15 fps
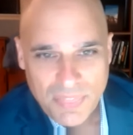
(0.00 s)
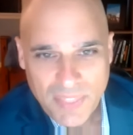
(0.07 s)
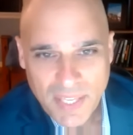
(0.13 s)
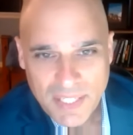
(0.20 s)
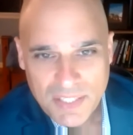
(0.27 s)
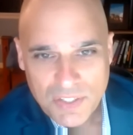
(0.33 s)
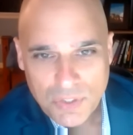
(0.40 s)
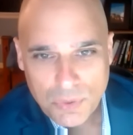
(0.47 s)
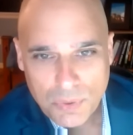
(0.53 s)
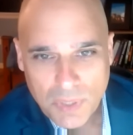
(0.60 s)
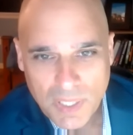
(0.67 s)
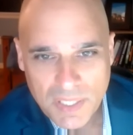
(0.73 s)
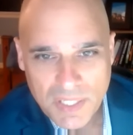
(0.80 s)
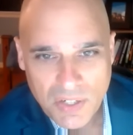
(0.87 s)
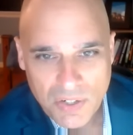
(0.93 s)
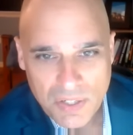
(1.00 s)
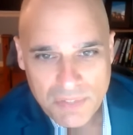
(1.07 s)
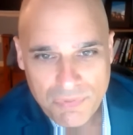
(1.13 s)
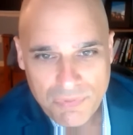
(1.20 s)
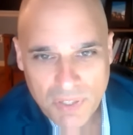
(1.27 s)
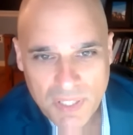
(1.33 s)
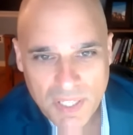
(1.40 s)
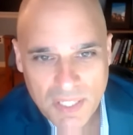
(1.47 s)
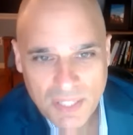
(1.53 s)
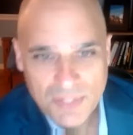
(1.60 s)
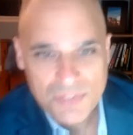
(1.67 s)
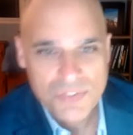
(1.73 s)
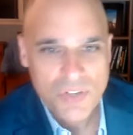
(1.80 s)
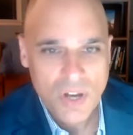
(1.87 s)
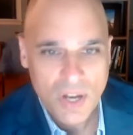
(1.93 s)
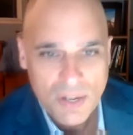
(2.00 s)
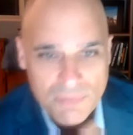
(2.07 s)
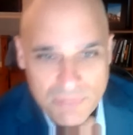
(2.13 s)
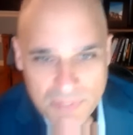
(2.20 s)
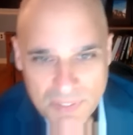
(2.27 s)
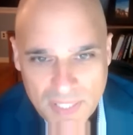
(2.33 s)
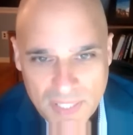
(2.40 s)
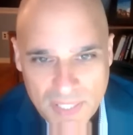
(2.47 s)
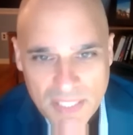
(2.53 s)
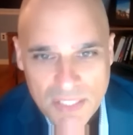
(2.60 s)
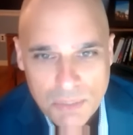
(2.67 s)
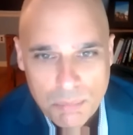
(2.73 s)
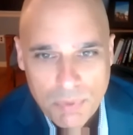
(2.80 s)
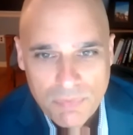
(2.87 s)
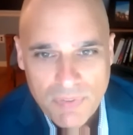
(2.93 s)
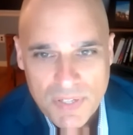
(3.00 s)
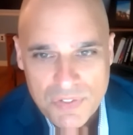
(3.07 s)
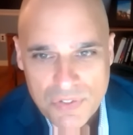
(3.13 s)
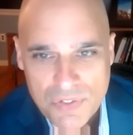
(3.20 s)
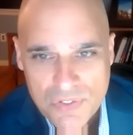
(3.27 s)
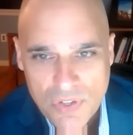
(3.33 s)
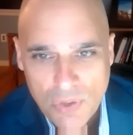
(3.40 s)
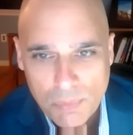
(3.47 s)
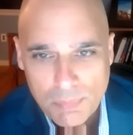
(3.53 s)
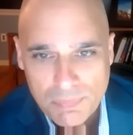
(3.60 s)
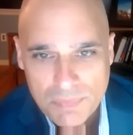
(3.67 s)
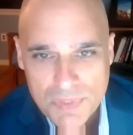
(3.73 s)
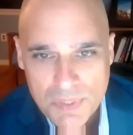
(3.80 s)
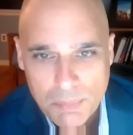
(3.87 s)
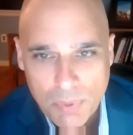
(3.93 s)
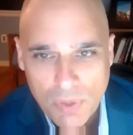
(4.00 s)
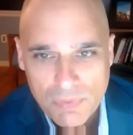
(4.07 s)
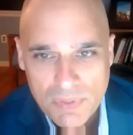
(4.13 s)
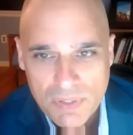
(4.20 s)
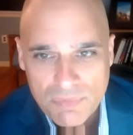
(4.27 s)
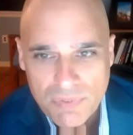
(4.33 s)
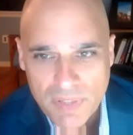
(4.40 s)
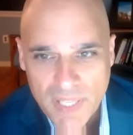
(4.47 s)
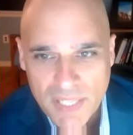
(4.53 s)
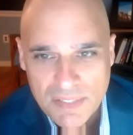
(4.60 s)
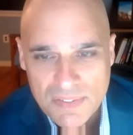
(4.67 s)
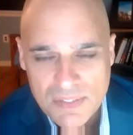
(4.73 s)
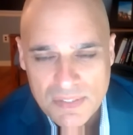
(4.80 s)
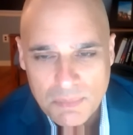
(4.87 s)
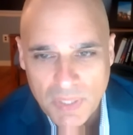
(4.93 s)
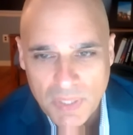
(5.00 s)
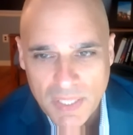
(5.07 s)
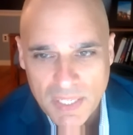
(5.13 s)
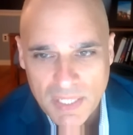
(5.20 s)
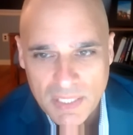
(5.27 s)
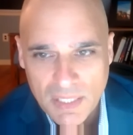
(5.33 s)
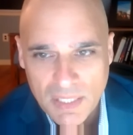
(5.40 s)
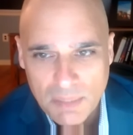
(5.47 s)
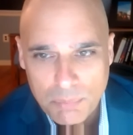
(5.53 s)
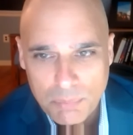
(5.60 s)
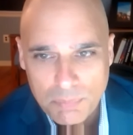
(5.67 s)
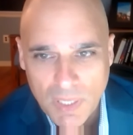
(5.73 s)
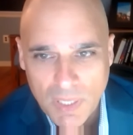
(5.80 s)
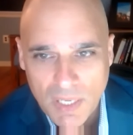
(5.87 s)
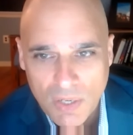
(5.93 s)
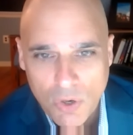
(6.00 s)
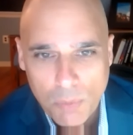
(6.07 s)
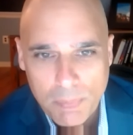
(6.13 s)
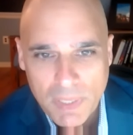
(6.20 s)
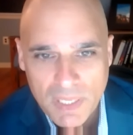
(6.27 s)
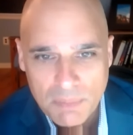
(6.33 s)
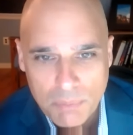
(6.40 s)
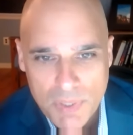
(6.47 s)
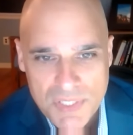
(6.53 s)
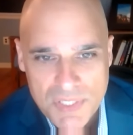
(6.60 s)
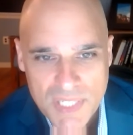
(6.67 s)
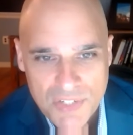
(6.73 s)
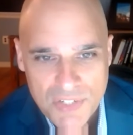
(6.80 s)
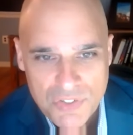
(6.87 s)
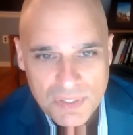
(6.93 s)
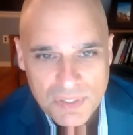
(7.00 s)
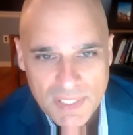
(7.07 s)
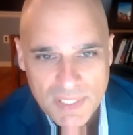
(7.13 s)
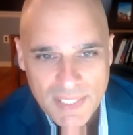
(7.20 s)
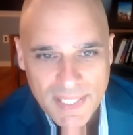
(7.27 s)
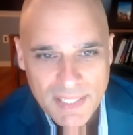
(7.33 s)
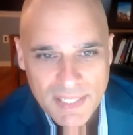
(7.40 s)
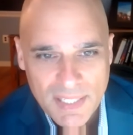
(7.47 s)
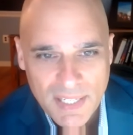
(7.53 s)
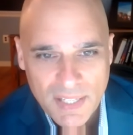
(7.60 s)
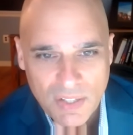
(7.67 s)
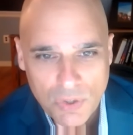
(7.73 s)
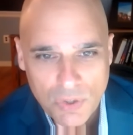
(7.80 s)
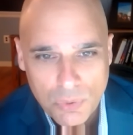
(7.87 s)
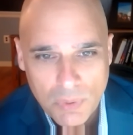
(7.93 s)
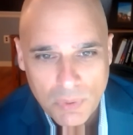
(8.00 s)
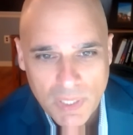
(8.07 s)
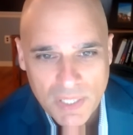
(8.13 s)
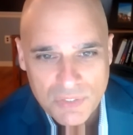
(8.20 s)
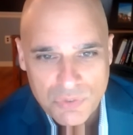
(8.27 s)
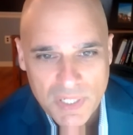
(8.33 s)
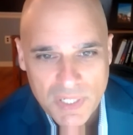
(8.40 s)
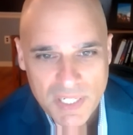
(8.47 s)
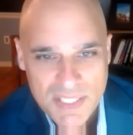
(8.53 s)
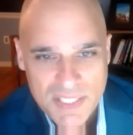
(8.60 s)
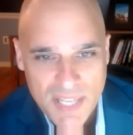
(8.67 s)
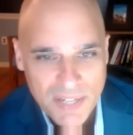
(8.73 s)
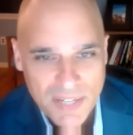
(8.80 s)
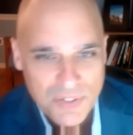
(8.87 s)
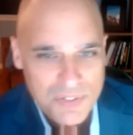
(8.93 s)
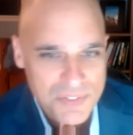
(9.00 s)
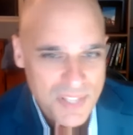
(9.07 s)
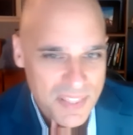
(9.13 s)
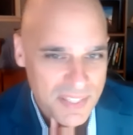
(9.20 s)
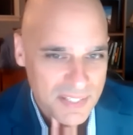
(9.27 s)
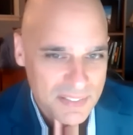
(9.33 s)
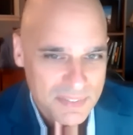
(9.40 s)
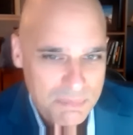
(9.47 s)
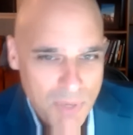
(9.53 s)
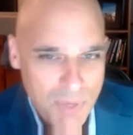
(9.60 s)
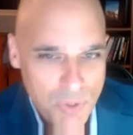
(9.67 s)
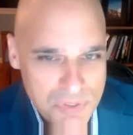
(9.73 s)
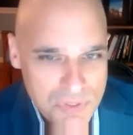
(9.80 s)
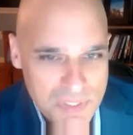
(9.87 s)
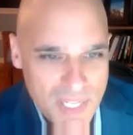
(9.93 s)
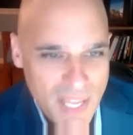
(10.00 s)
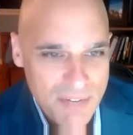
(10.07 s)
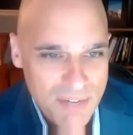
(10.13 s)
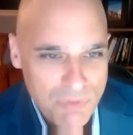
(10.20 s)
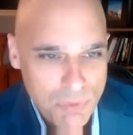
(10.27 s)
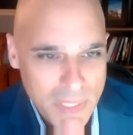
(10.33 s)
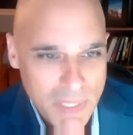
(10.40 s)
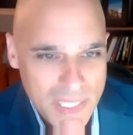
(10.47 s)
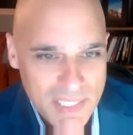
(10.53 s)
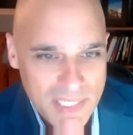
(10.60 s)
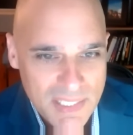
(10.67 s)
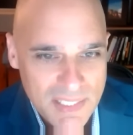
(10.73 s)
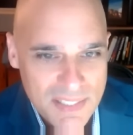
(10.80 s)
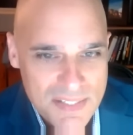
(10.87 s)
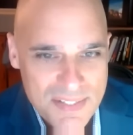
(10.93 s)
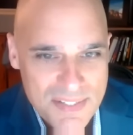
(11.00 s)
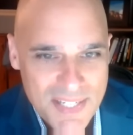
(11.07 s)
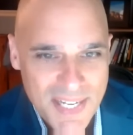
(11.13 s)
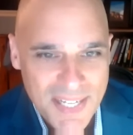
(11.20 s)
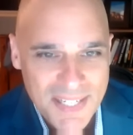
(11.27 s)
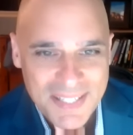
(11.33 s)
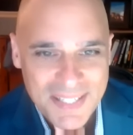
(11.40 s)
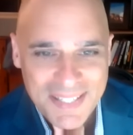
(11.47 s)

thank you, uh, Gary, for kicking us off, and thank you, Professor Sol- Sepulveda, for that stimulating uh, uh opening presentation. And uh, hello, uh, Trinity Tigers. I think most, not everybody, is a